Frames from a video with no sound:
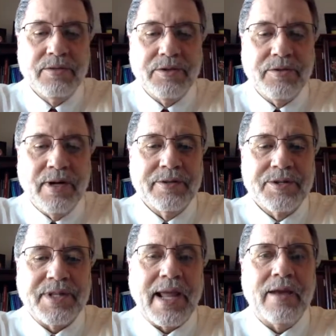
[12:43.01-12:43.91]
to
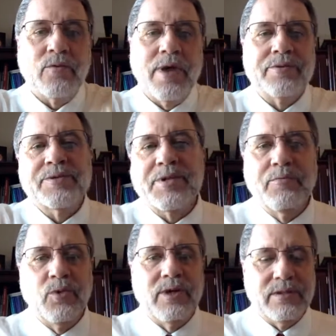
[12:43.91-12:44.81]
understand whether
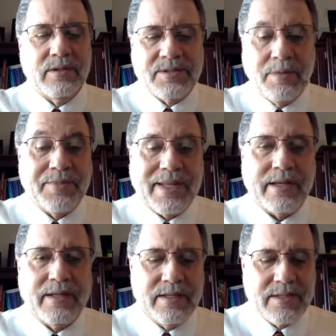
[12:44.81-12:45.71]

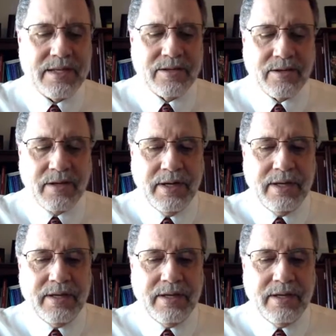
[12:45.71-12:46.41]
something is either